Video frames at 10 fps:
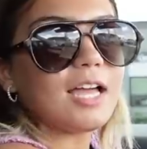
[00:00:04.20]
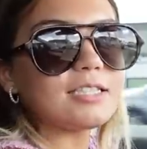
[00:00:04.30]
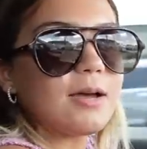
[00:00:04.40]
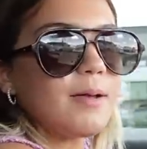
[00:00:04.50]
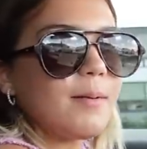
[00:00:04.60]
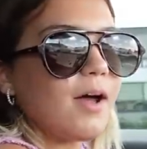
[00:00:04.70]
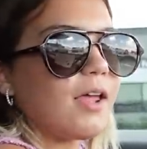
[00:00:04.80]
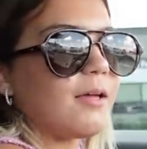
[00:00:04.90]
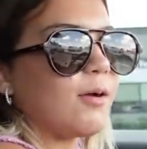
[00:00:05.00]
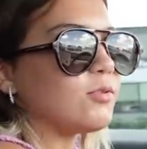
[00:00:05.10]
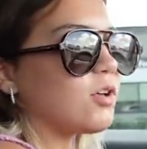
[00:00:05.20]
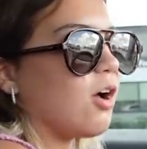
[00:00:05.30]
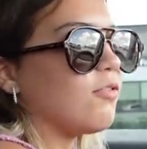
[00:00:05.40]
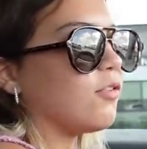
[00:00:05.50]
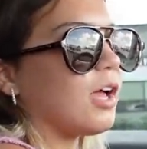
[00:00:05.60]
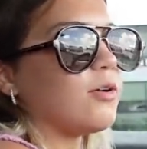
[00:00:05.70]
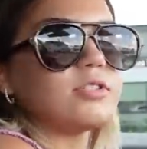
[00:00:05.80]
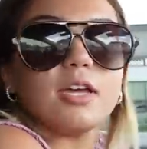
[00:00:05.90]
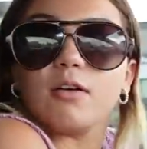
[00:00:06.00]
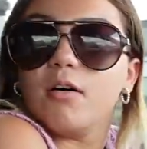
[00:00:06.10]
Yeah, tell me about it. It was awful. I
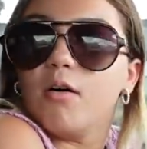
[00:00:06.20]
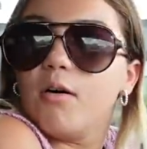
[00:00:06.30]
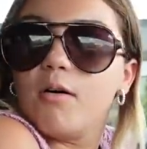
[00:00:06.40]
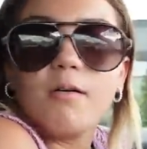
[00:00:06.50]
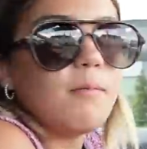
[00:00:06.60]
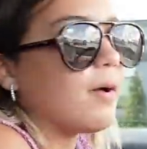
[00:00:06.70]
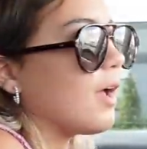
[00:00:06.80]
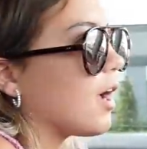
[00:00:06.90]
was like, oh my